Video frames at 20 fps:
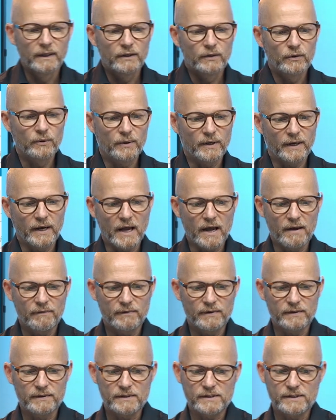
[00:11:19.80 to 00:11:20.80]
You can
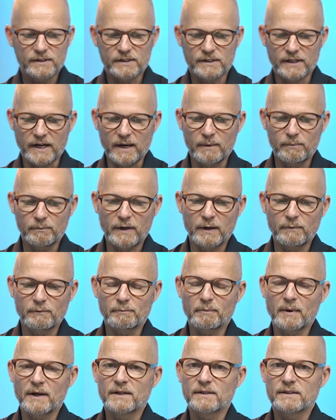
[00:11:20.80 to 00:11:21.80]
have the same
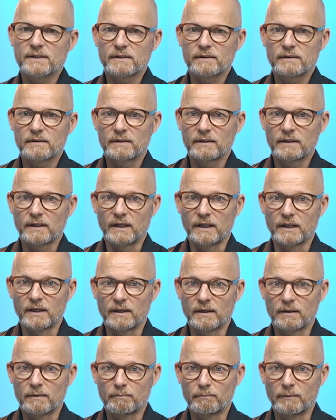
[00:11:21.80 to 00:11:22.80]
namespace
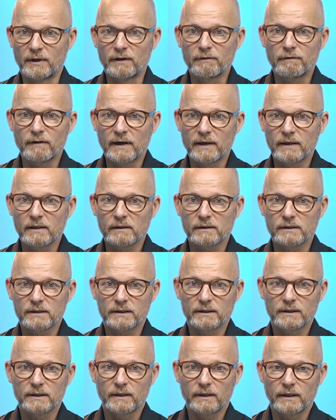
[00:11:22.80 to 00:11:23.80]
in many
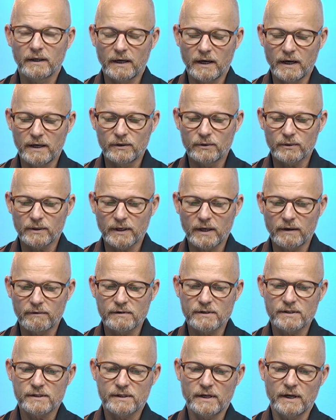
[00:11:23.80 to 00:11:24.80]
files, and you can have
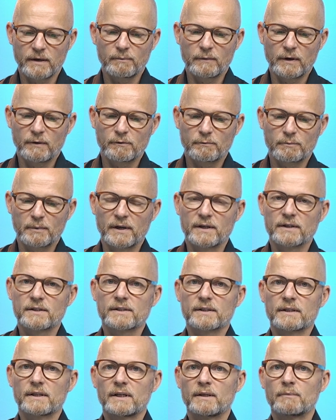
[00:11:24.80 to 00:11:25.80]
the same
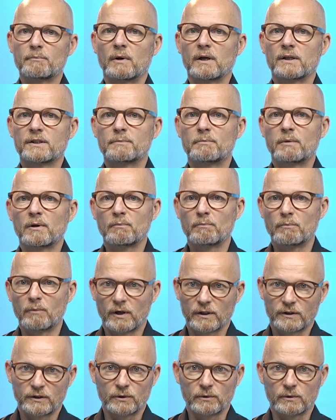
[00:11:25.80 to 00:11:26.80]
namespace in multiple
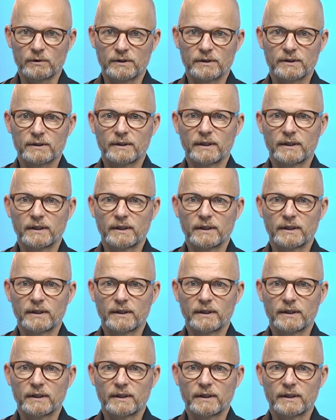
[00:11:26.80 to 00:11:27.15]
modules.